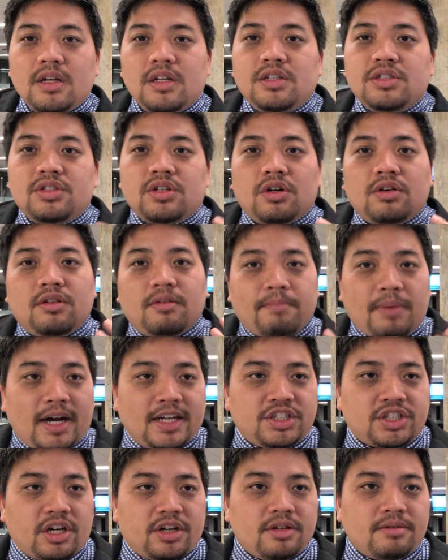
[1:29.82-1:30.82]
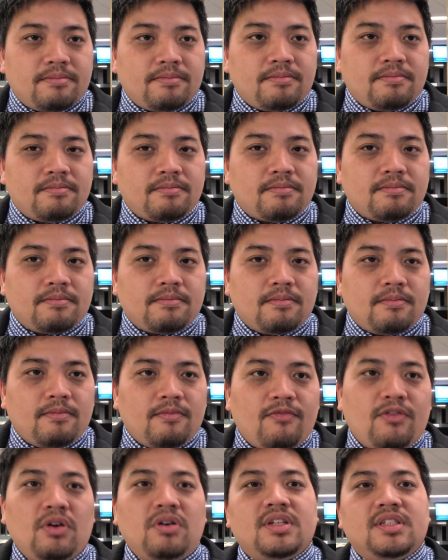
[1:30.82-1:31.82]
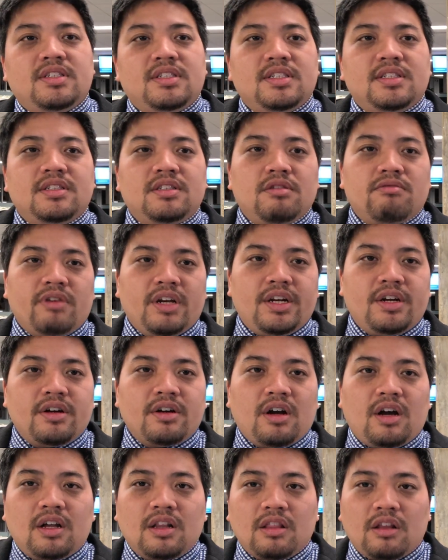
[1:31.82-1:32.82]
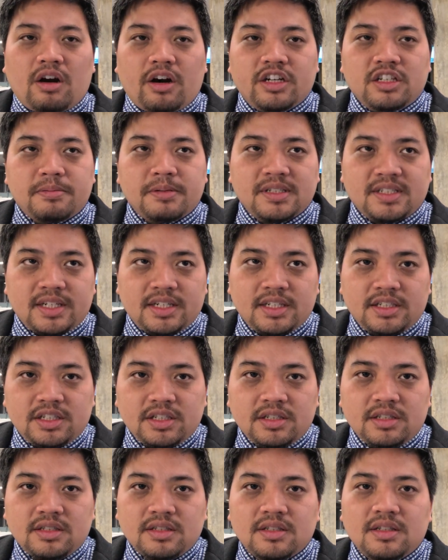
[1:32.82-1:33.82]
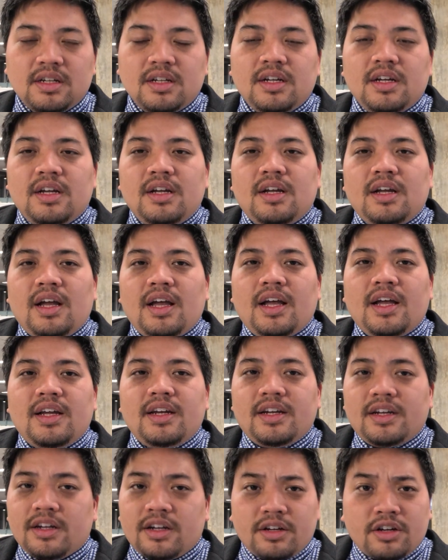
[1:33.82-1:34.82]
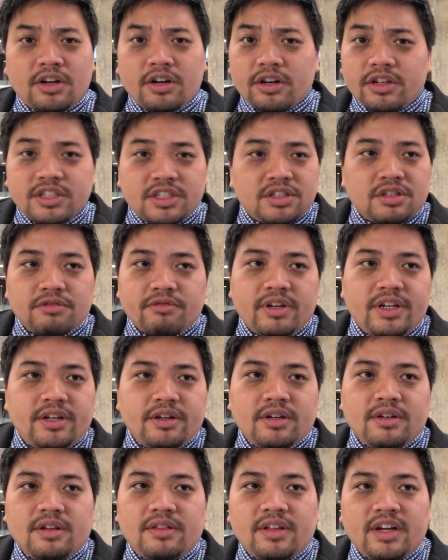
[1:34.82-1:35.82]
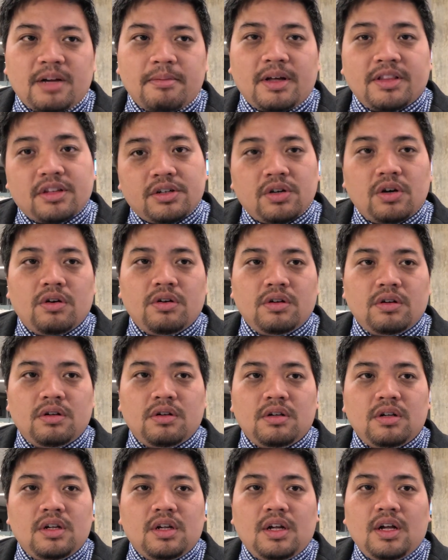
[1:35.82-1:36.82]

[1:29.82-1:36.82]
So the pie chart focuses the reader on large percentages, and it encourages the reader to think about the total.